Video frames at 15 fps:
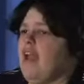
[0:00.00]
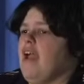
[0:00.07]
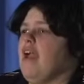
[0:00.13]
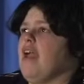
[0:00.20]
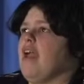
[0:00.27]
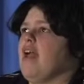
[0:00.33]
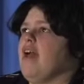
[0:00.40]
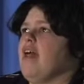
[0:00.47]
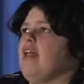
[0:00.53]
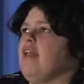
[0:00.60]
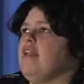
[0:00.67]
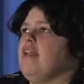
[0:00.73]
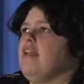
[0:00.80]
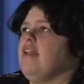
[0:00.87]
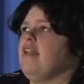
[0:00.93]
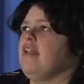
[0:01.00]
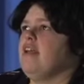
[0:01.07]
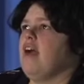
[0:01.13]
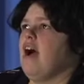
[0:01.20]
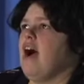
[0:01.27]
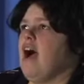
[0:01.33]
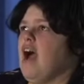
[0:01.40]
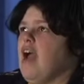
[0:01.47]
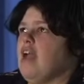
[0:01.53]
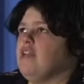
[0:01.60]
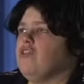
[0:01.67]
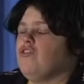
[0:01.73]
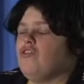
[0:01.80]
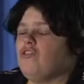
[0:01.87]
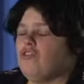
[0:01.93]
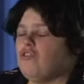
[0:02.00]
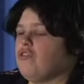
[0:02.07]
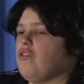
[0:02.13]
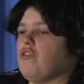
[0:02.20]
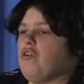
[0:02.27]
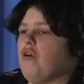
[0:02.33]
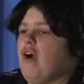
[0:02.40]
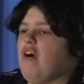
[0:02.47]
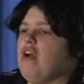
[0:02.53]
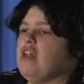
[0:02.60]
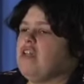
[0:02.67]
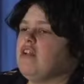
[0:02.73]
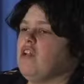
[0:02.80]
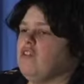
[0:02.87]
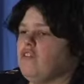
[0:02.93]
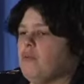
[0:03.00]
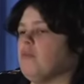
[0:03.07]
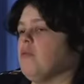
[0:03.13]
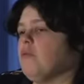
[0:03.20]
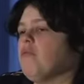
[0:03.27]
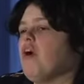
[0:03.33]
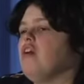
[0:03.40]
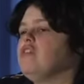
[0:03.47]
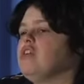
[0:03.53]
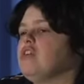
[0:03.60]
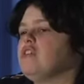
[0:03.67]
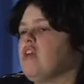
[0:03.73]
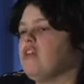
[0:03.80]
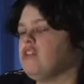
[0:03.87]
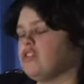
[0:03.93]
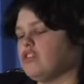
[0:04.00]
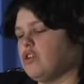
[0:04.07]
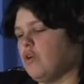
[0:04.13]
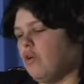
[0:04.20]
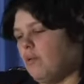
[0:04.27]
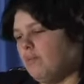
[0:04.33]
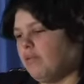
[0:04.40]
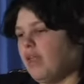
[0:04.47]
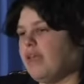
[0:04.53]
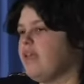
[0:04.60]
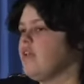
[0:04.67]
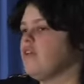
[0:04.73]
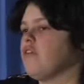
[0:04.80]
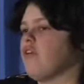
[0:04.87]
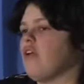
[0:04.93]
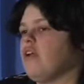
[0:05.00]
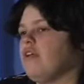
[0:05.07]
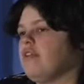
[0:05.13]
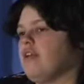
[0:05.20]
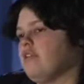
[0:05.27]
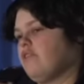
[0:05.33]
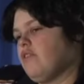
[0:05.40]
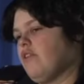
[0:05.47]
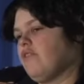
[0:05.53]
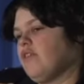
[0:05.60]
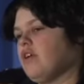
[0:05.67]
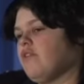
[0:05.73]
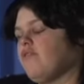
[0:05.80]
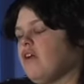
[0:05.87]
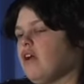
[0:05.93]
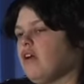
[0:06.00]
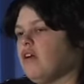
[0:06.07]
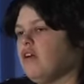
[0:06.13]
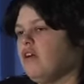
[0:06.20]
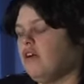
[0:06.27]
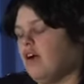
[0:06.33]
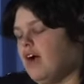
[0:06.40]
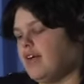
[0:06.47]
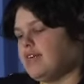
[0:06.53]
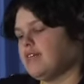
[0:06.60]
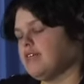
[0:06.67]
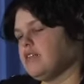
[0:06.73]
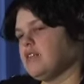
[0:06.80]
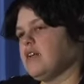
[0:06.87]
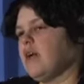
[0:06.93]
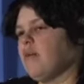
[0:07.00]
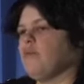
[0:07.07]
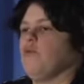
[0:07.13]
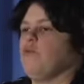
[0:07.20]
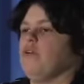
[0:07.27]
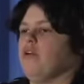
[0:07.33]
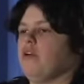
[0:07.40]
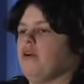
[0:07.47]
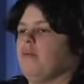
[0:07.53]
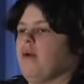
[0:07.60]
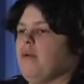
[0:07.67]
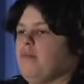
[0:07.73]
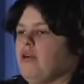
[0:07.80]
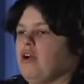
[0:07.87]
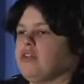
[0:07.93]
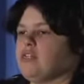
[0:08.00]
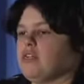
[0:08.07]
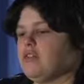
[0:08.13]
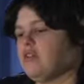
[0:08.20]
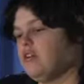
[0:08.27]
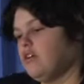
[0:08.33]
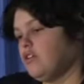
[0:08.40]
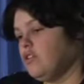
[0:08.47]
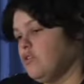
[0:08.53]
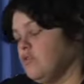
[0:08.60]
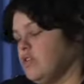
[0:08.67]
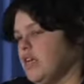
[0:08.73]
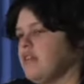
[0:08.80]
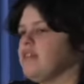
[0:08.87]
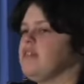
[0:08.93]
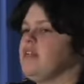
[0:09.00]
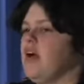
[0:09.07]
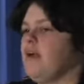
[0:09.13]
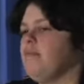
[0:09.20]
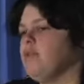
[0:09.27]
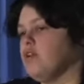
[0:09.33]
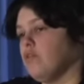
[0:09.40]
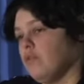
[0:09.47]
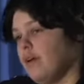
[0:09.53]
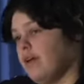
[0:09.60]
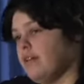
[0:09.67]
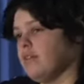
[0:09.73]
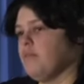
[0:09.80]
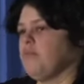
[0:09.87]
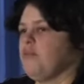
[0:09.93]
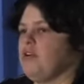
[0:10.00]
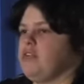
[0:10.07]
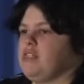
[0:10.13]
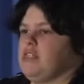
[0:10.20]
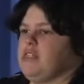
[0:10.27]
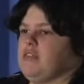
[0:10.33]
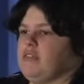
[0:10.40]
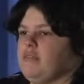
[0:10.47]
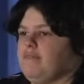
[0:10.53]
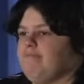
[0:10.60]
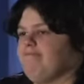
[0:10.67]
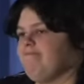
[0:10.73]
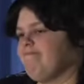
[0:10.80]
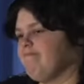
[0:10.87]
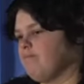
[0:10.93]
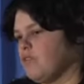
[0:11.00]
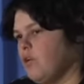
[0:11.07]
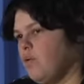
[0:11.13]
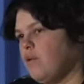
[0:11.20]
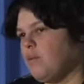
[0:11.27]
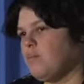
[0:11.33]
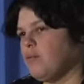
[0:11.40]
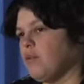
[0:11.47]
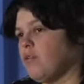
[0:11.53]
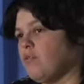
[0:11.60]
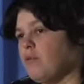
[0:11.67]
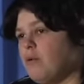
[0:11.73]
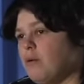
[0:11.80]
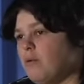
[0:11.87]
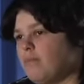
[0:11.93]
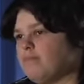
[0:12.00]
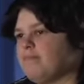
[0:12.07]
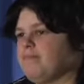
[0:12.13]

and I still don't know how I did on some of the projects. I just know a blanket grade. That's not very fair. I take the time to work on my project. You take the time to grade the project. Quid pro quo.